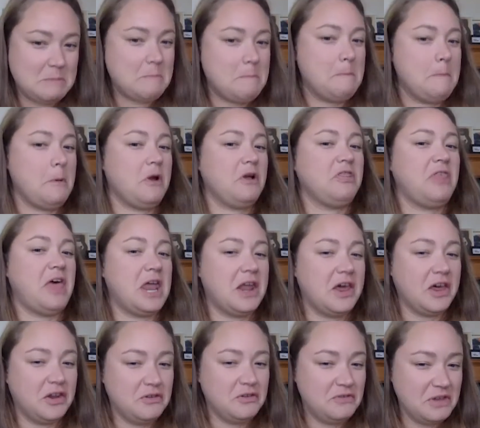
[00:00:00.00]
work that
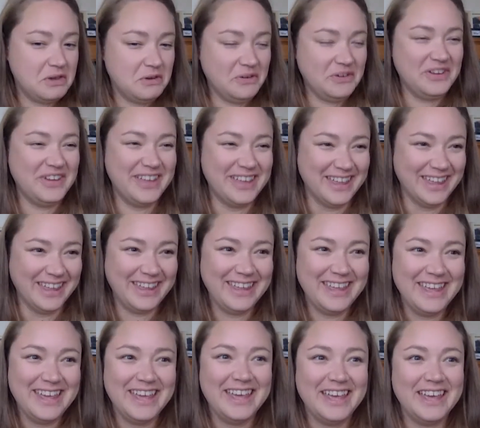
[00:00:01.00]
out of you.
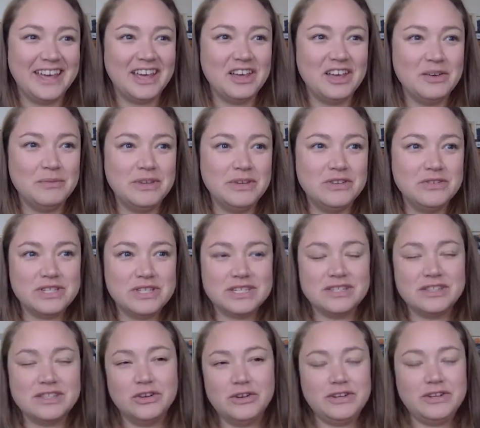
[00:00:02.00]
um, you
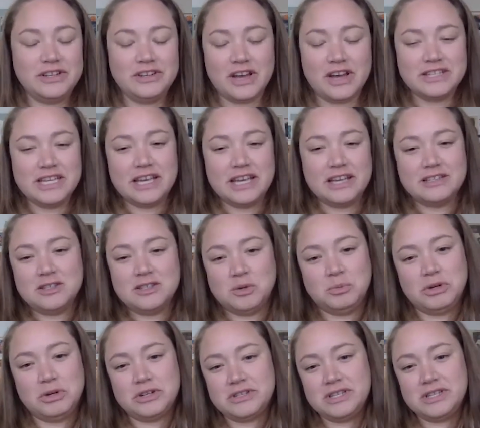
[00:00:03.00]
just learn to not take it so
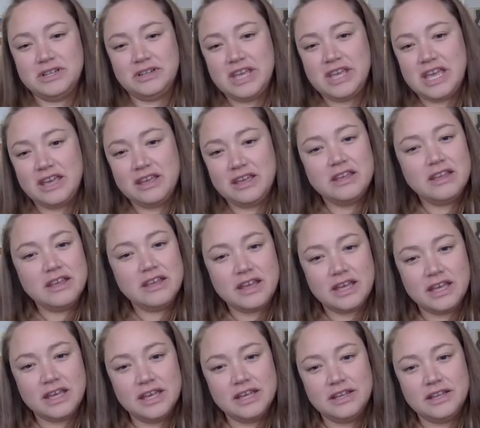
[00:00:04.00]
personally.
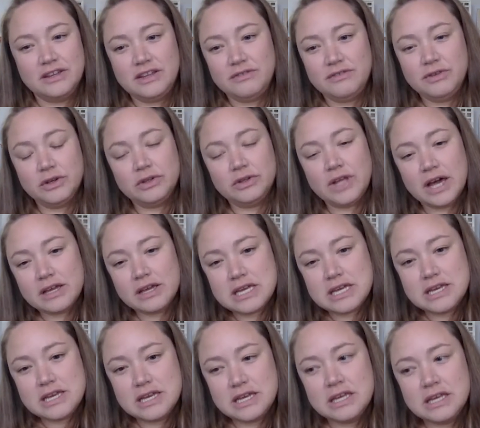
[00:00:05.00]
And if you're
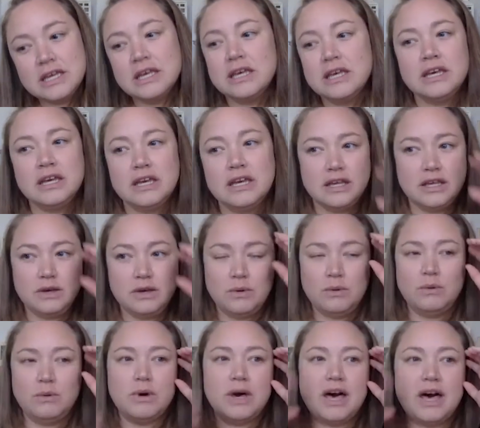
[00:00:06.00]
lucky,
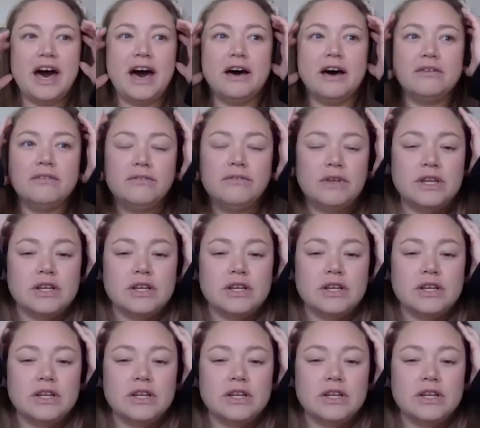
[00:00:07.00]
you have an